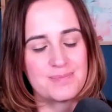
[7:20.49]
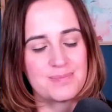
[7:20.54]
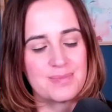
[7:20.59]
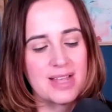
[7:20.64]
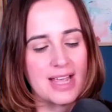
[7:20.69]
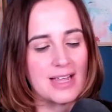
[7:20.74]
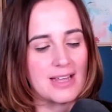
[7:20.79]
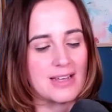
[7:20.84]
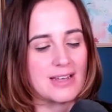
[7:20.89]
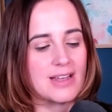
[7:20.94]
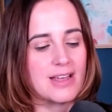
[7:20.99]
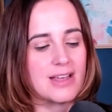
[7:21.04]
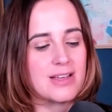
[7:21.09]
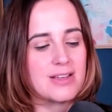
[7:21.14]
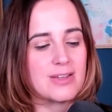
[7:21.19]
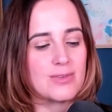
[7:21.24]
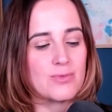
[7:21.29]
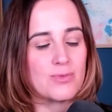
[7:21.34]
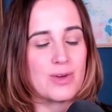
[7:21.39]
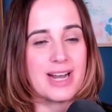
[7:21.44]
And
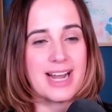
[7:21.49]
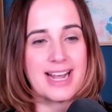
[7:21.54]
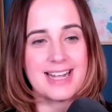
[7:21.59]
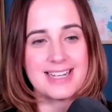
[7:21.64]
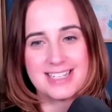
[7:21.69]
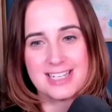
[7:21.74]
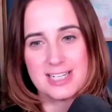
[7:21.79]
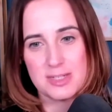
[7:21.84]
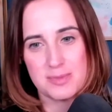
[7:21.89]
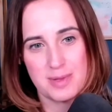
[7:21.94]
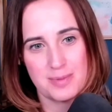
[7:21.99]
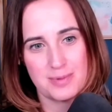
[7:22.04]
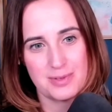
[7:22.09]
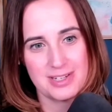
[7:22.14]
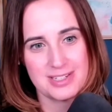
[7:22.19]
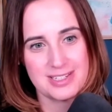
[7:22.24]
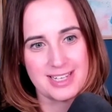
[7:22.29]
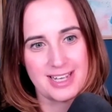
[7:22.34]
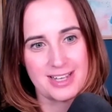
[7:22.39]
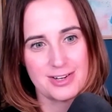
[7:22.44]
what I teach people
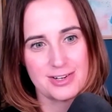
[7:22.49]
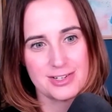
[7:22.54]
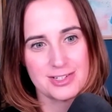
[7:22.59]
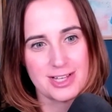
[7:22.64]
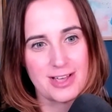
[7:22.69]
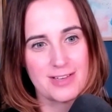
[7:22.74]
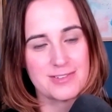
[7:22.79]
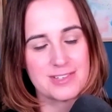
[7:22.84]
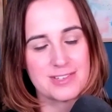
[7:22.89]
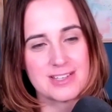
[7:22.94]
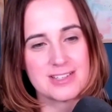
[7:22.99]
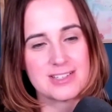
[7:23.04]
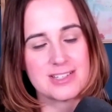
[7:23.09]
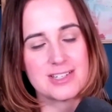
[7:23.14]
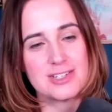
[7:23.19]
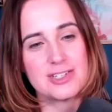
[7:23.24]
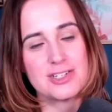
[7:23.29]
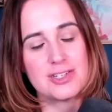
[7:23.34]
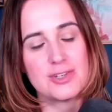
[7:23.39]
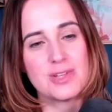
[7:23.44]
to tell yourselves is
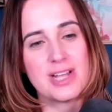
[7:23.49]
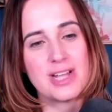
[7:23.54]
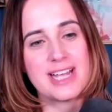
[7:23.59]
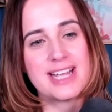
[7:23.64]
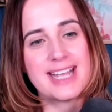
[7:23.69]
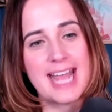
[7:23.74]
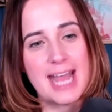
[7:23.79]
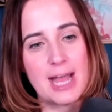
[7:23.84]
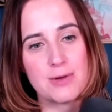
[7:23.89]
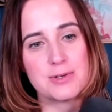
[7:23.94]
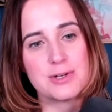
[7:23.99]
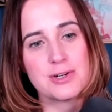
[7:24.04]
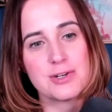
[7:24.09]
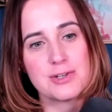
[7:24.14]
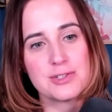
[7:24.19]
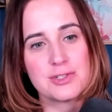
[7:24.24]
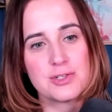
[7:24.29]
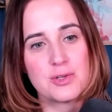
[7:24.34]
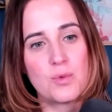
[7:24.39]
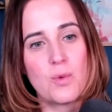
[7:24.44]
to do like counter
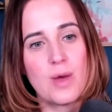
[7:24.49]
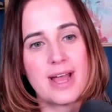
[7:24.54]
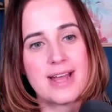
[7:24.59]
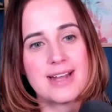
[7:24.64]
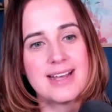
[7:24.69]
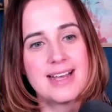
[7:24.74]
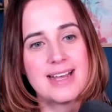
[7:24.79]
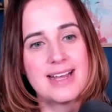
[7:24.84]
to what